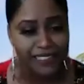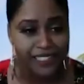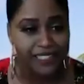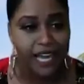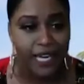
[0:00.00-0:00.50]
to
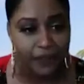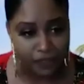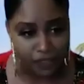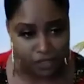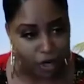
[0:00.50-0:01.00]
not even
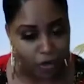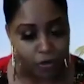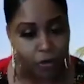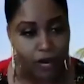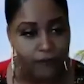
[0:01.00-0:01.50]
start or go
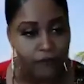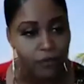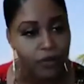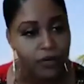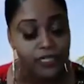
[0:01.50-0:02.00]
after what
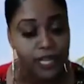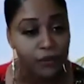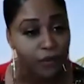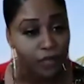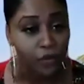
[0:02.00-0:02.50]
it is they
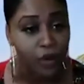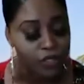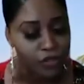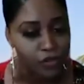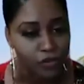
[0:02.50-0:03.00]
really want to do.